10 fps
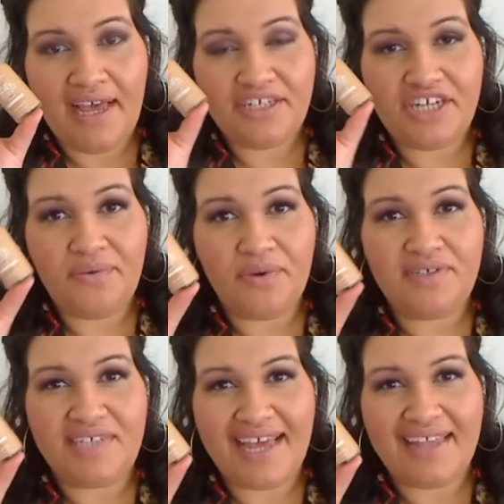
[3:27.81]
general
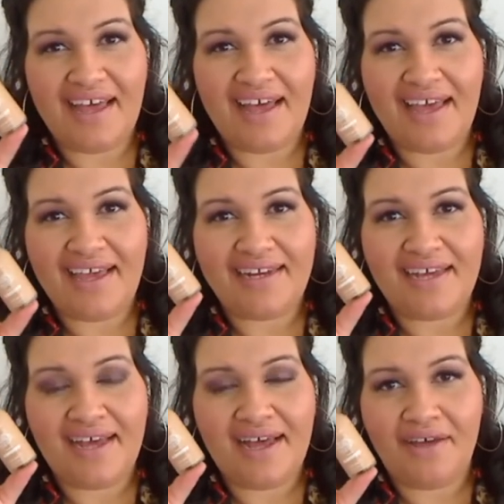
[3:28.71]
daylight
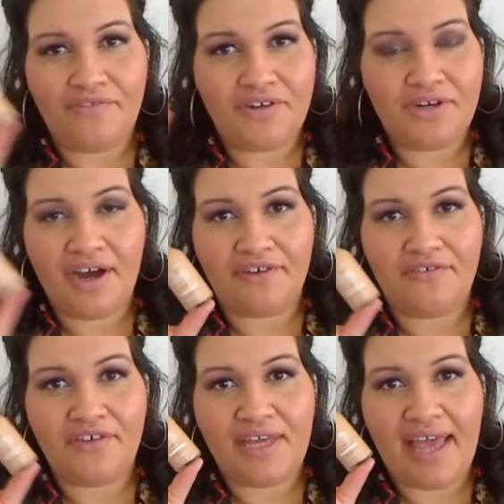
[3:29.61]

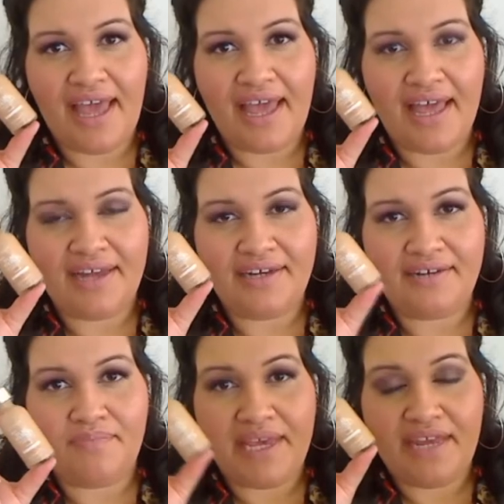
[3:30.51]
photography and
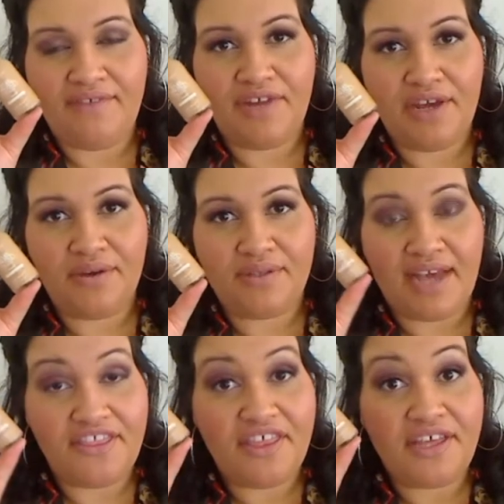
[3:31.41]
making videos,
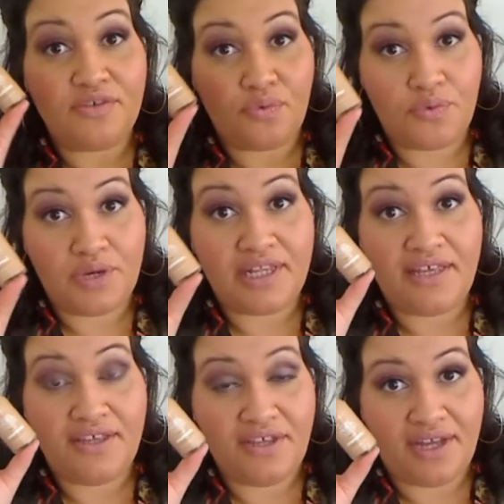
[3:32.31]
I think it's
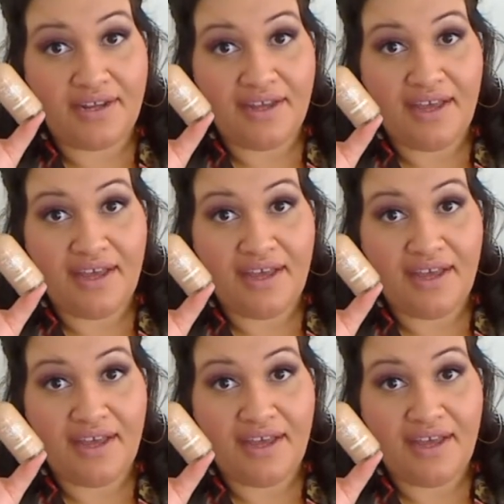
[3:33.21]
really good.